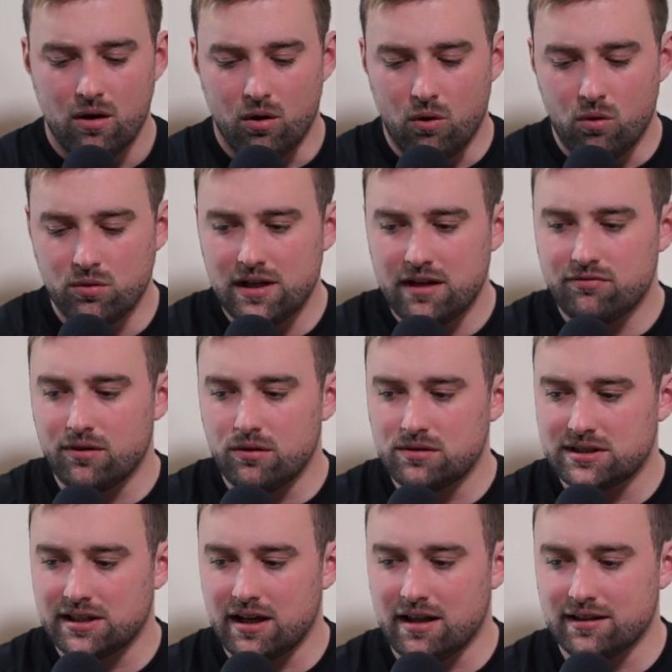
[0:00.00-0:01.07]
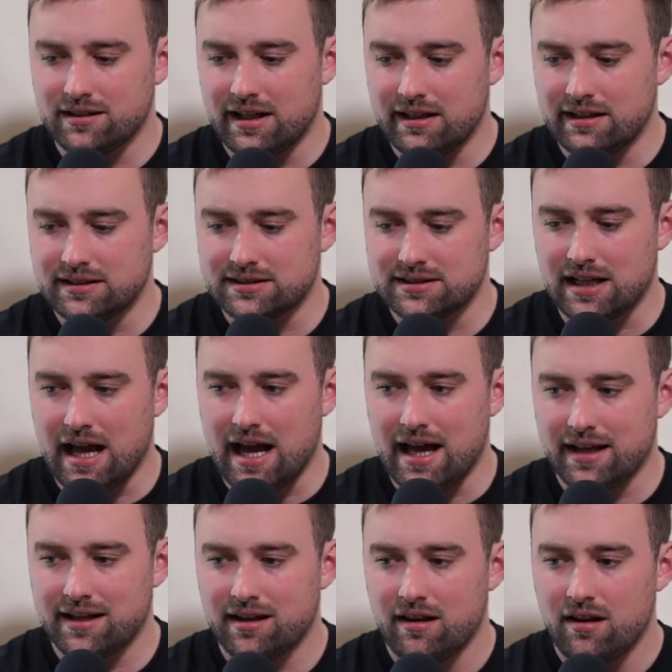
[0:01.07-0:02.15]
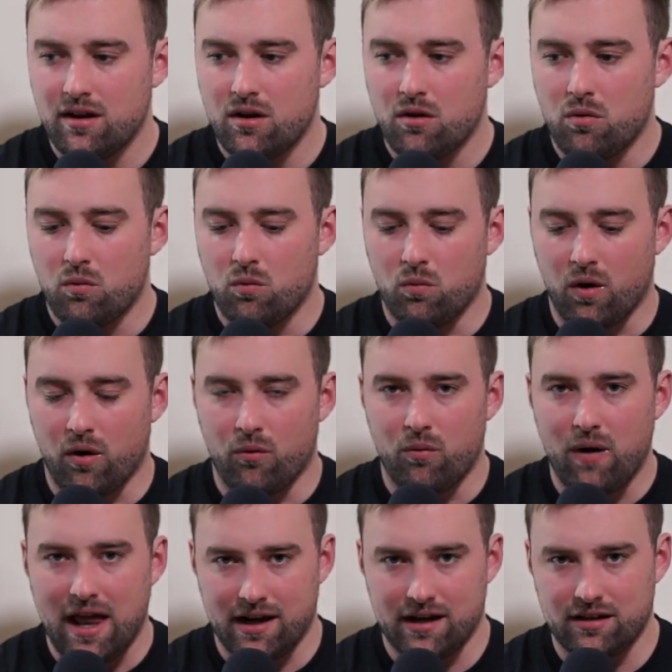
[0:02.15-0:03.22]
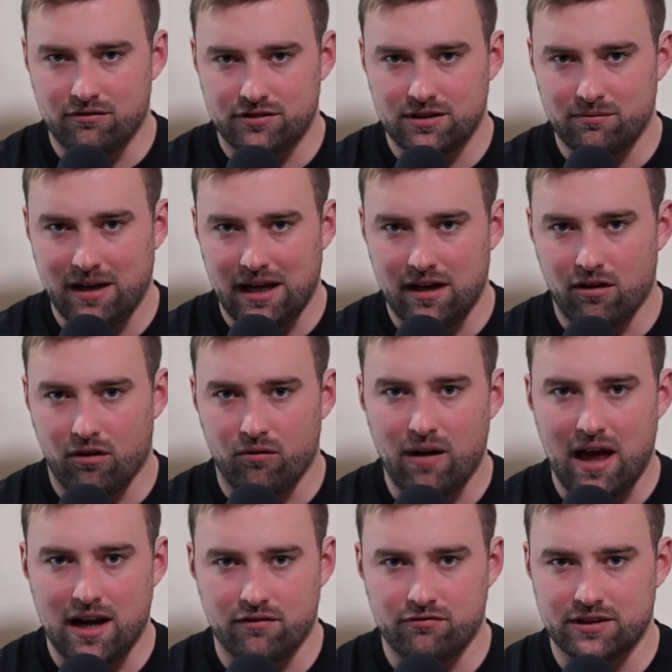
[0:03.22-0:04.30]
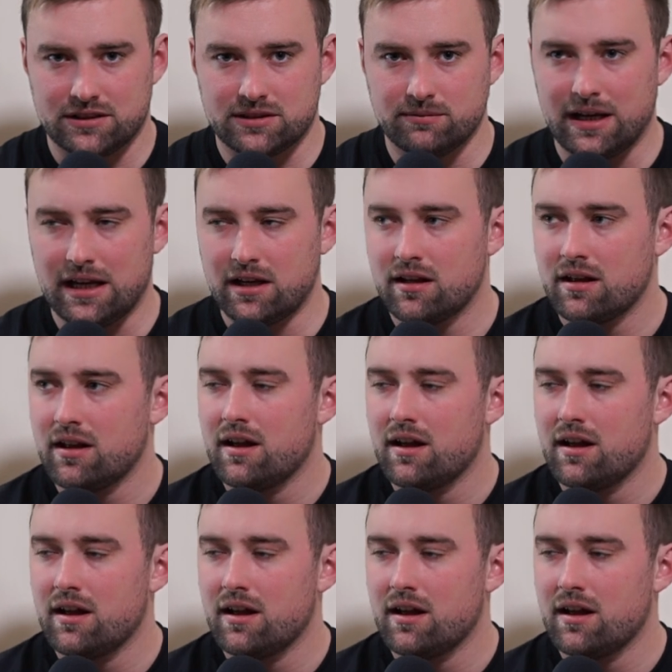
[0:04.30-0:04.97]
only focusing on things that were relative to me or relevant to me